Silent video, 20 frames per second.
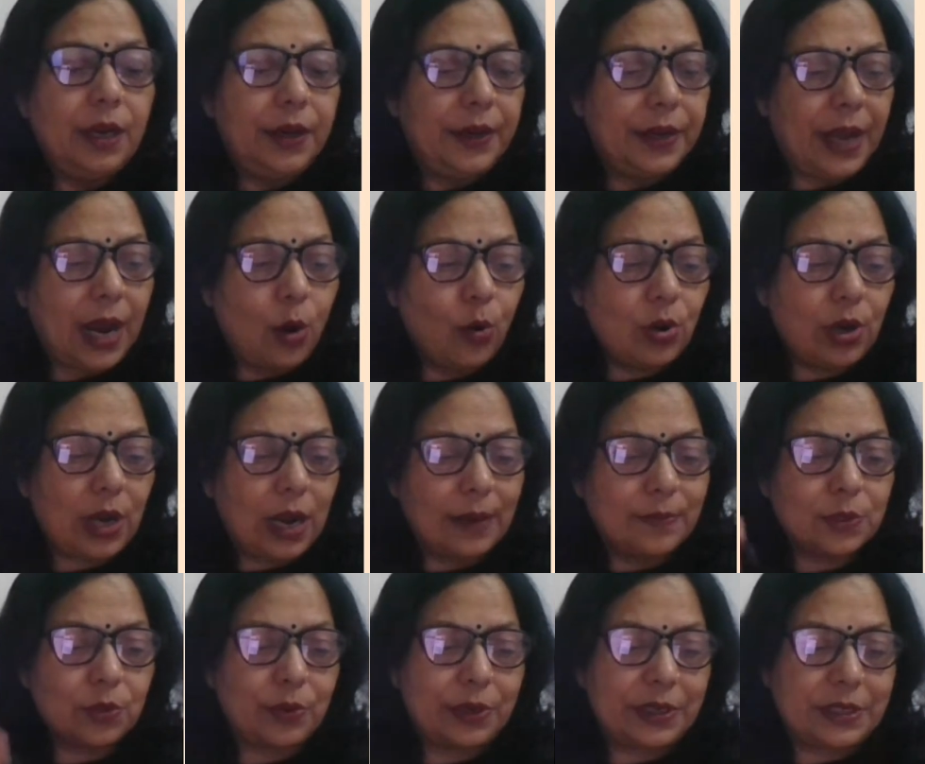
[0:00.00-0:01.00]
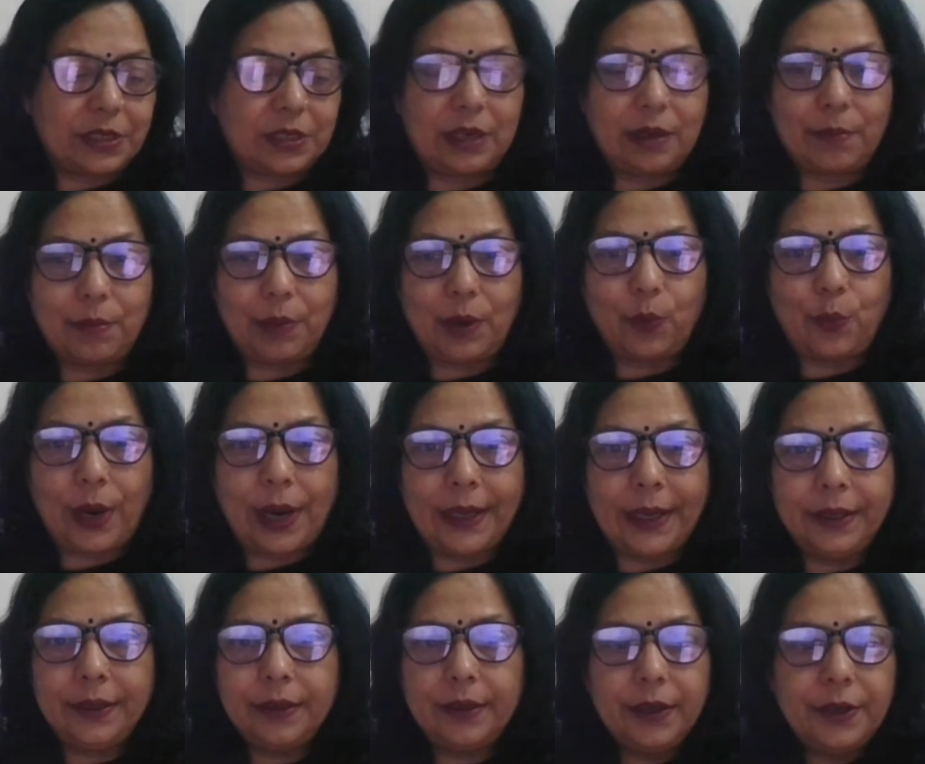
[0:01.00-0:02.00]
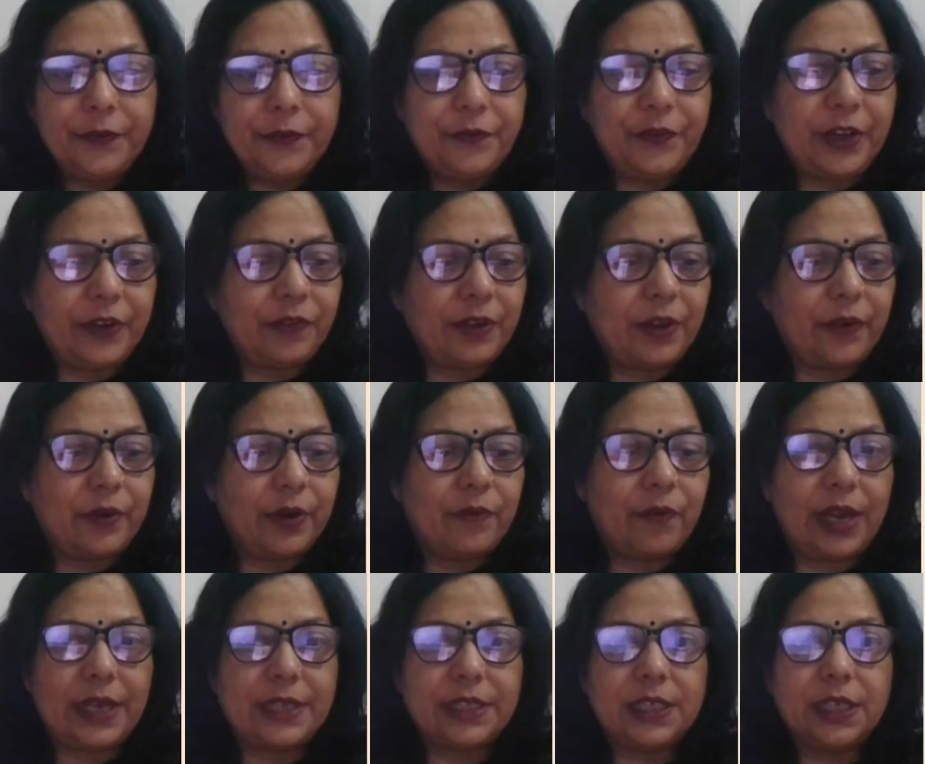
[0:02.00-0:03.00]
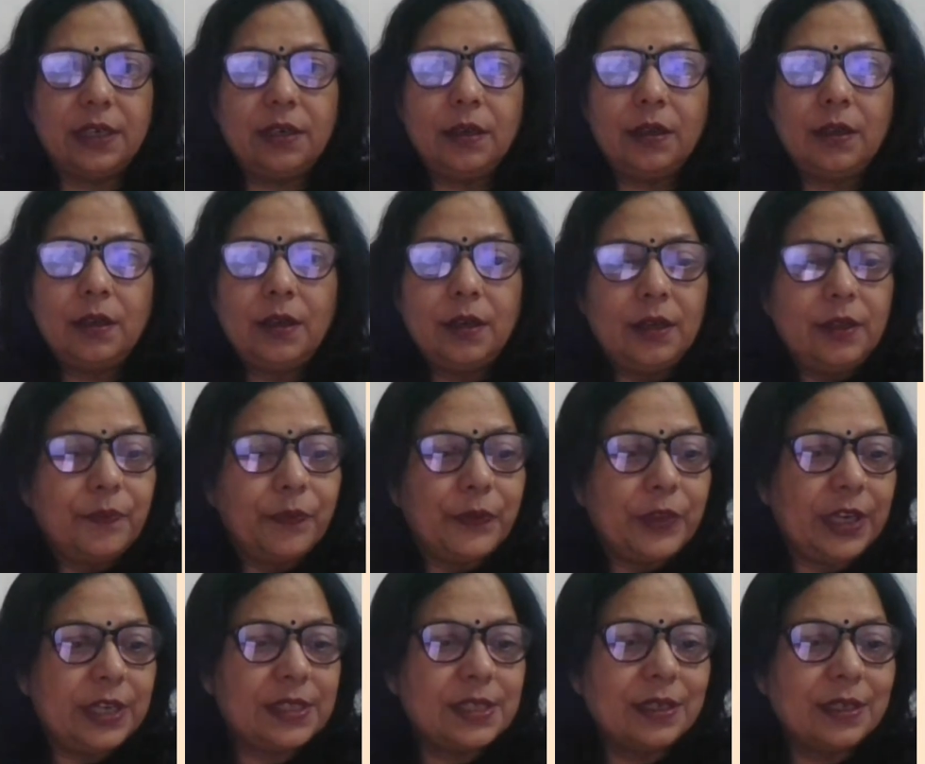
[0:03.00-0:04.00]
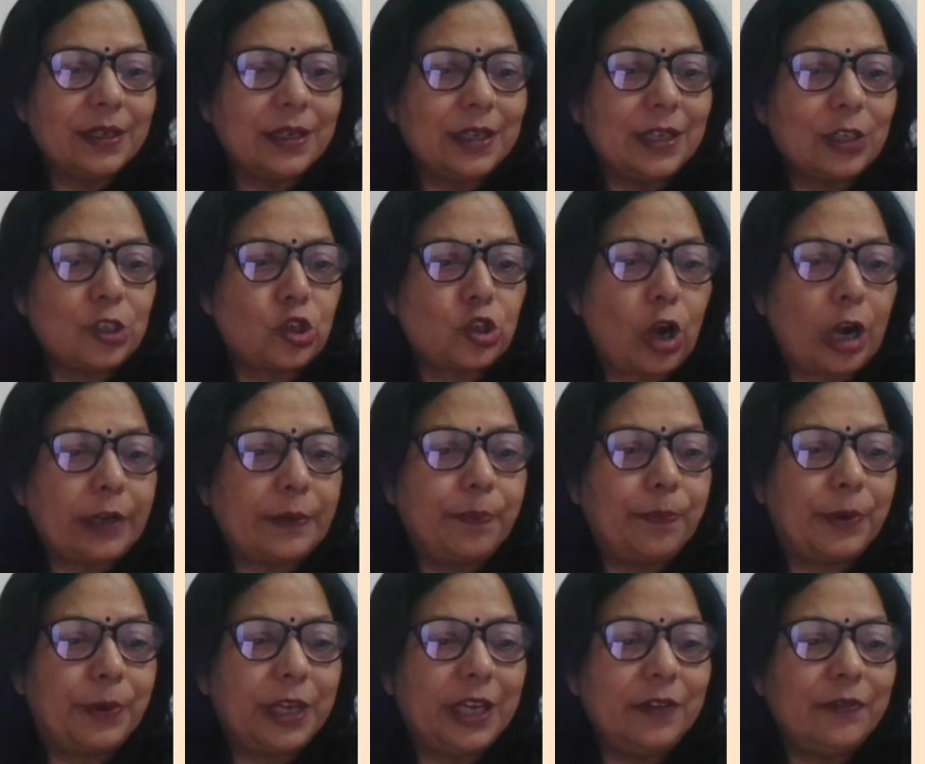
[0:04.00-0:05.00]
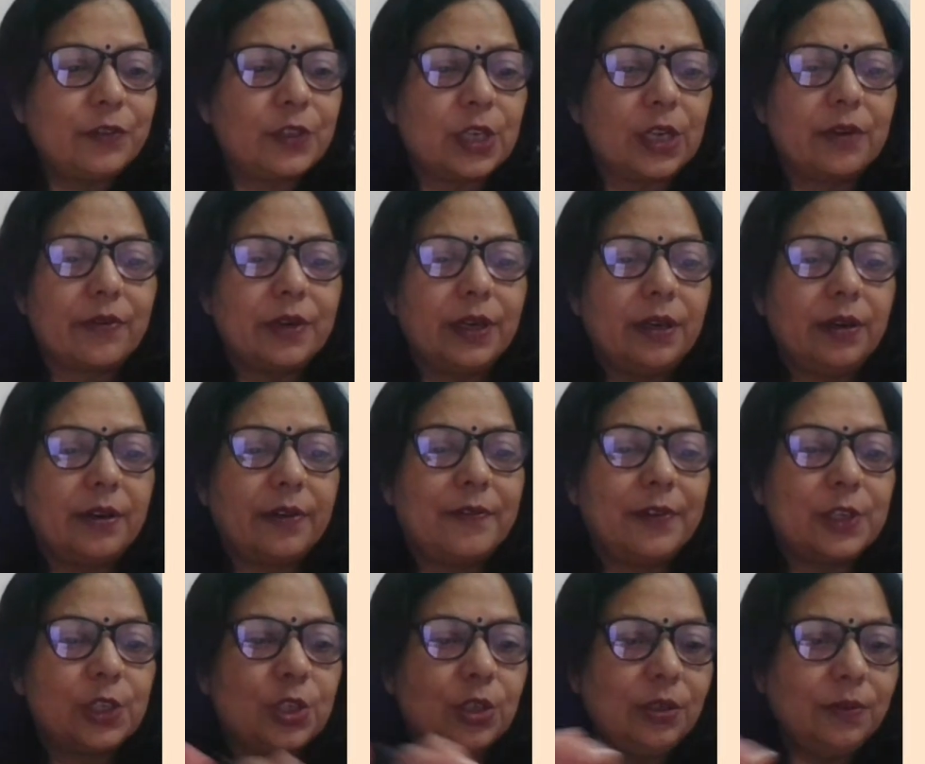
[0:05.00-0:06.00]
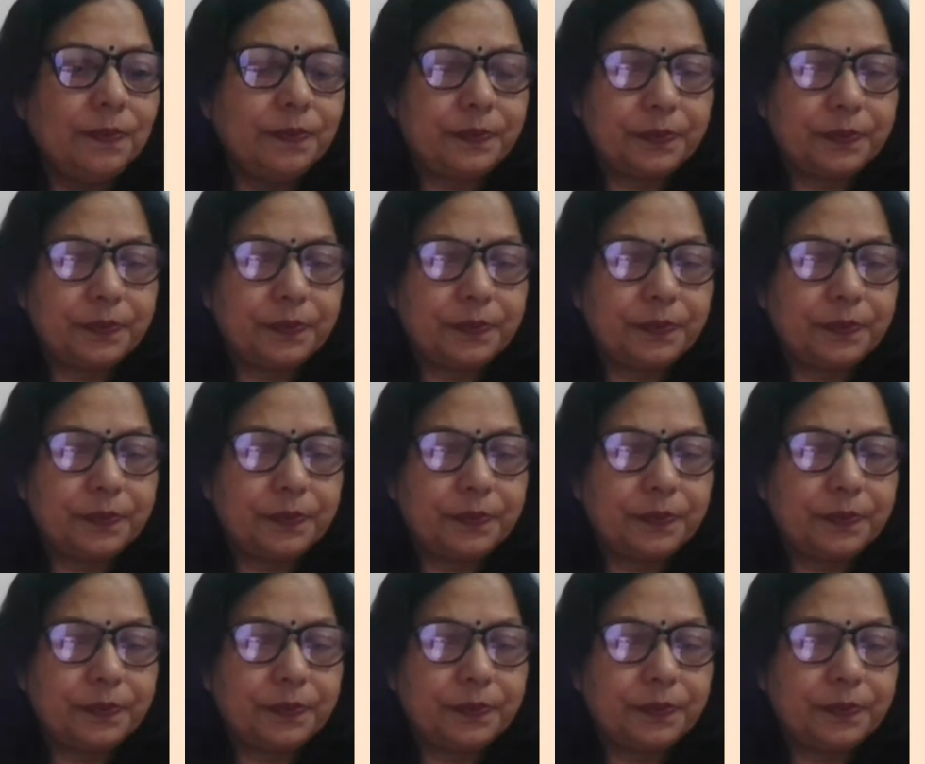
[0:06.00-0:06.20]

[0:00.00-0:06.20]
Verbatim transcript: Now comes question number one. When we have revised it, isn't it a short, brief children revision?